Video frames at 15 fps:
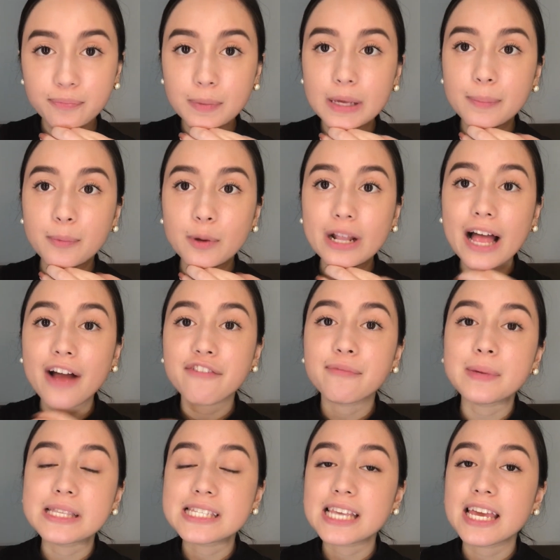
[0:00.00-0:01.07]
People have
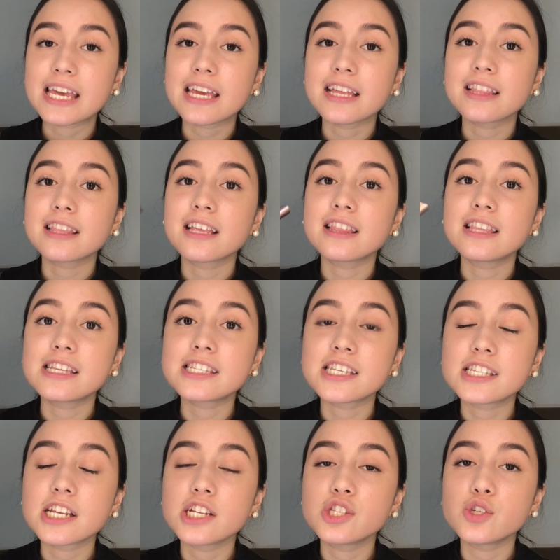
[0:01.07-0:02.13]
been saying that this
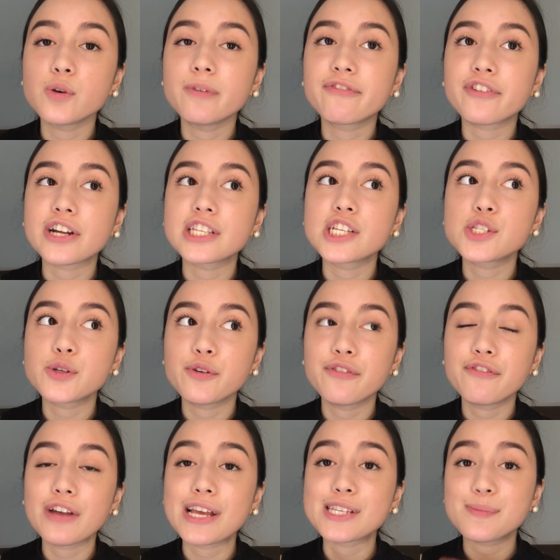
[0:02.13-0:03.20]
is a dupe for the Too
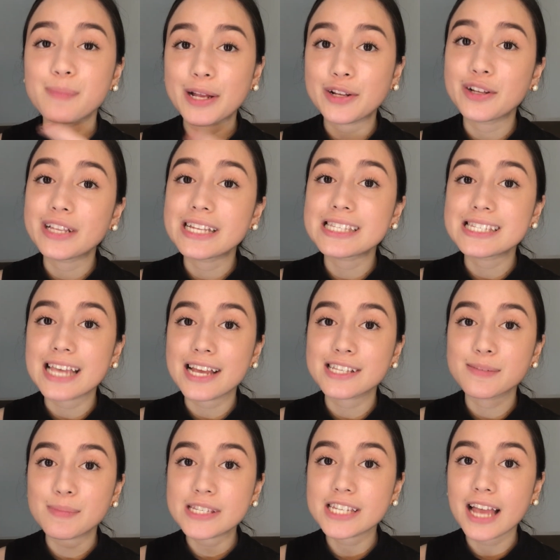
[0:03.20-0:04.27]
Faced Better Than
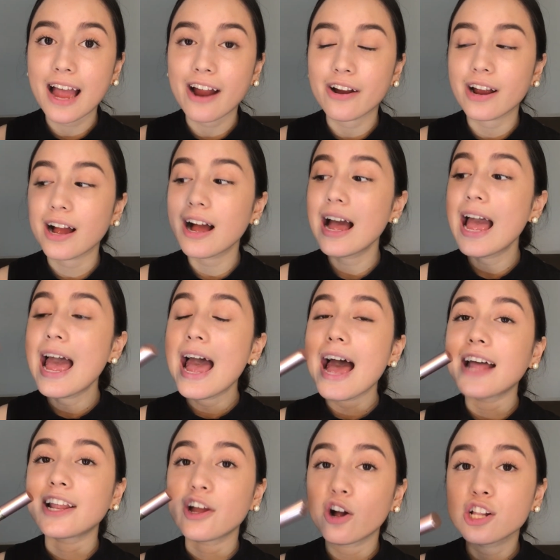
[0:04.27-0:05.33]
Sex mascara,
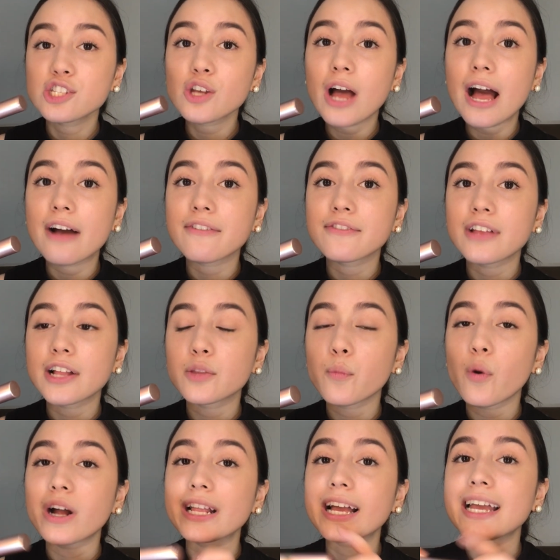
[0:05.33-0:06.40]
and I also have that
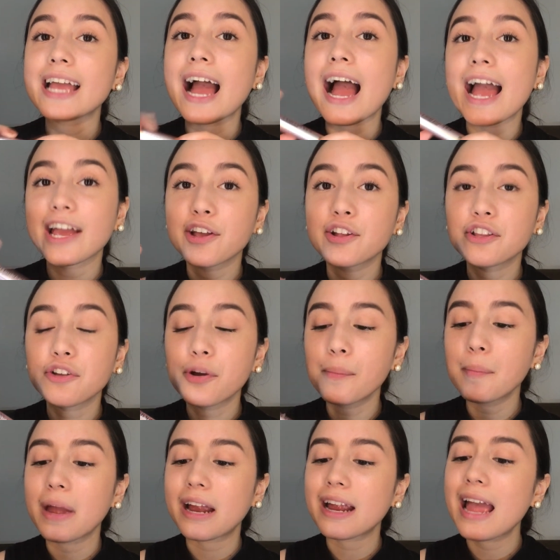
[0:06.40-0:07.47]
one, kaya I can
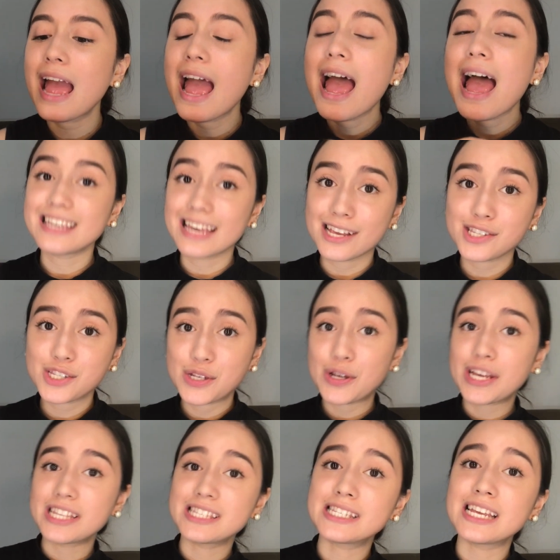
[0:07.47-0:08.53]
compare. Yes, you
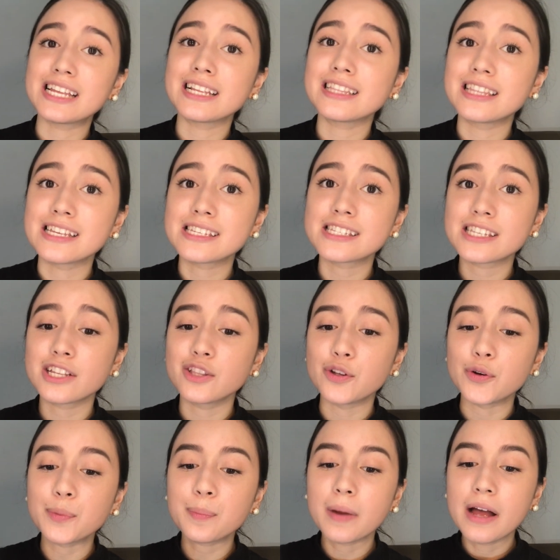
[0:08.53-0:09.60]
can see that this is a
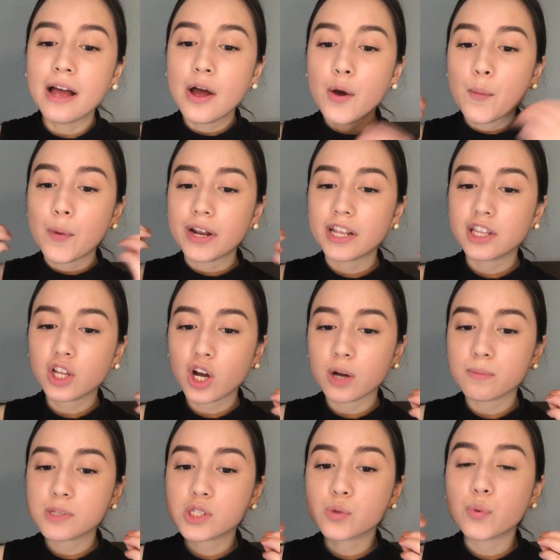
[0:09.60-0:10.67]
dupe when it
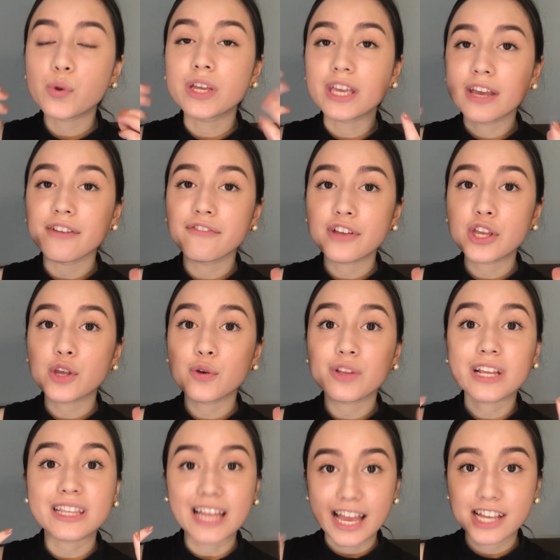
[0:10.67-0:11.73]
comes to giving
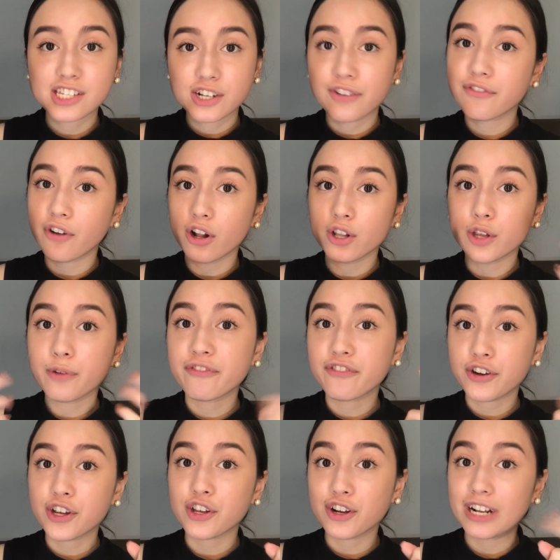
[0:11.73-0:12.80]
you that extra volume
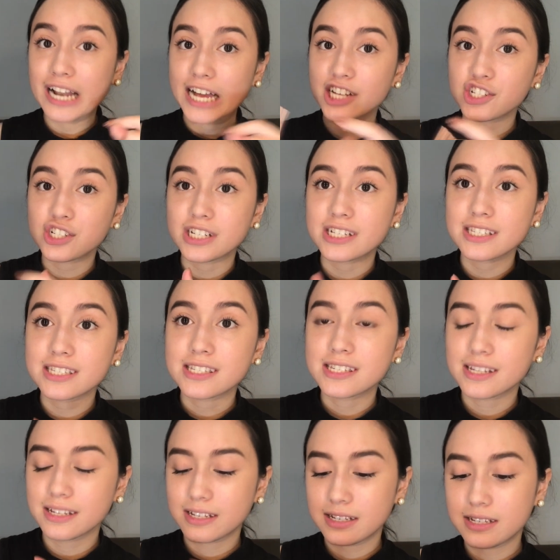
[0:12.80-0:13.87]
for your lashes.